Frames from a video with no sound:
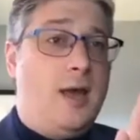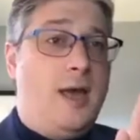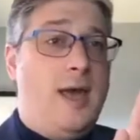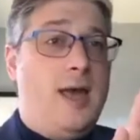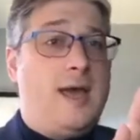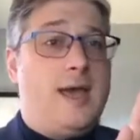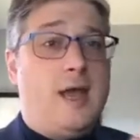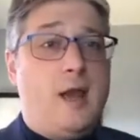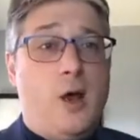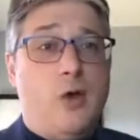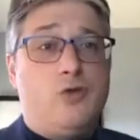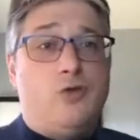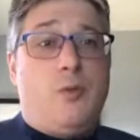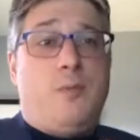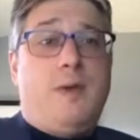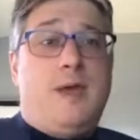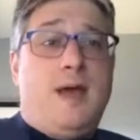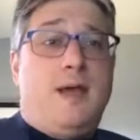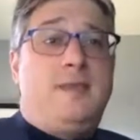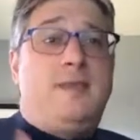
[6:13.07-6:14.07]
It can also
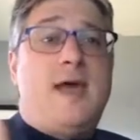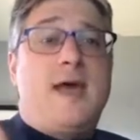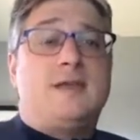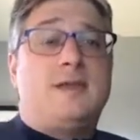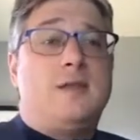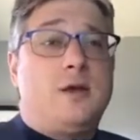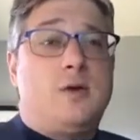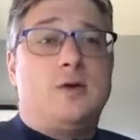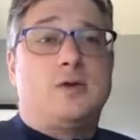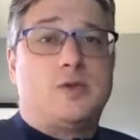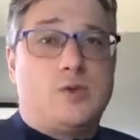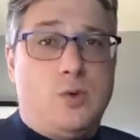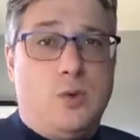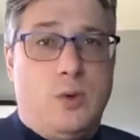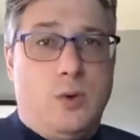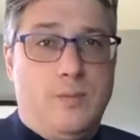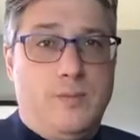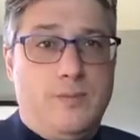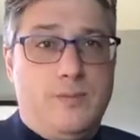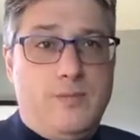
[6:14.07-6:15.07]
be a technical
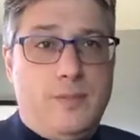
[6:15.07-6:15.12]
school.